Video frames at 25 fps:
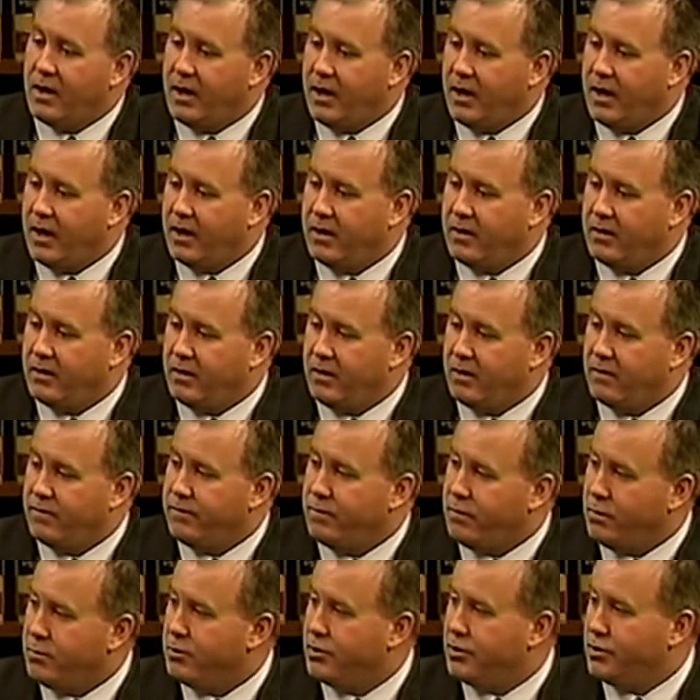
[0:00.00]
and
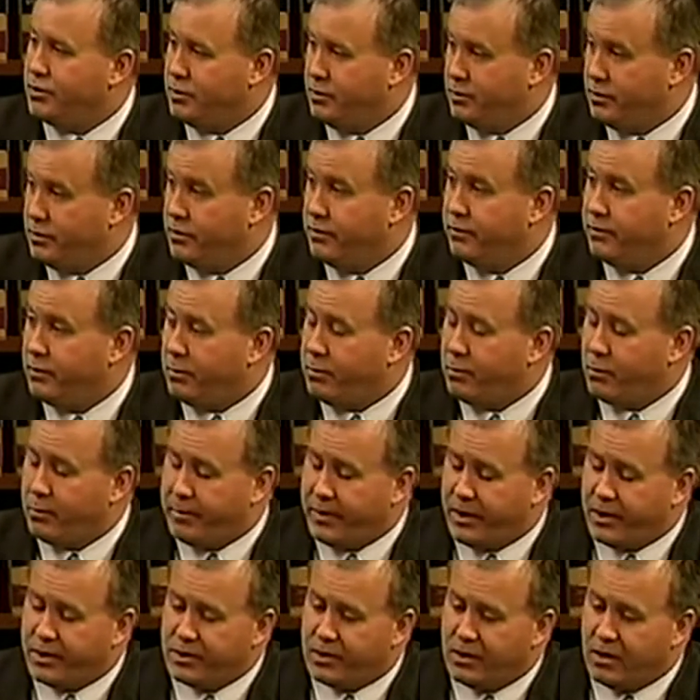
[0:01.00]
former juvenile
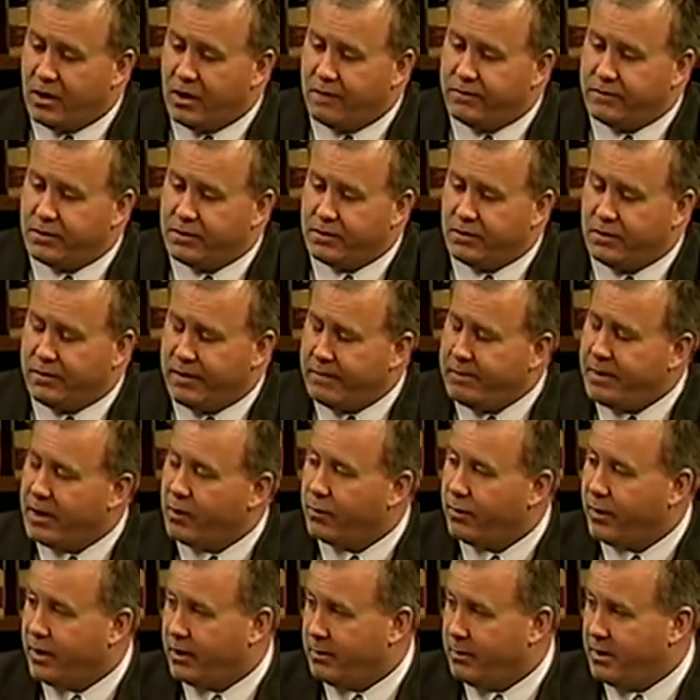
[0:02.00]
probation officer. They make
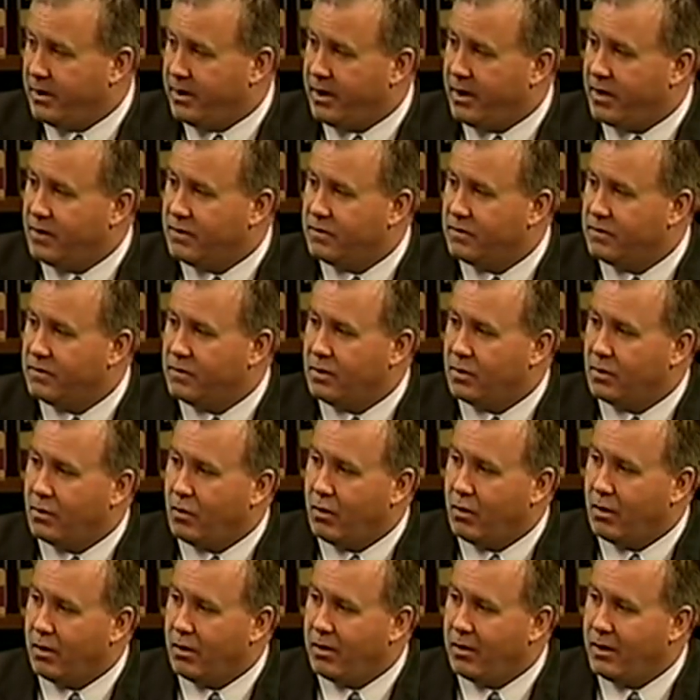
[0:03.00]
recommendations to the
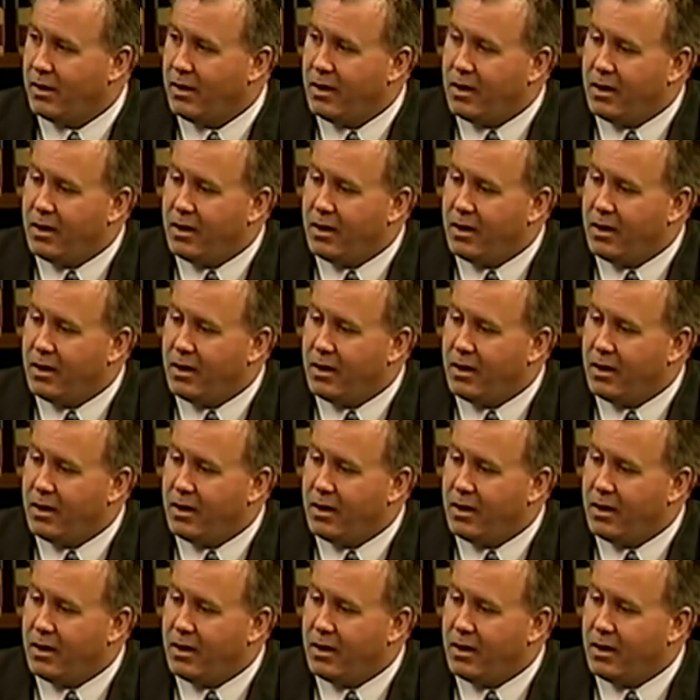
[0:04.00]
court.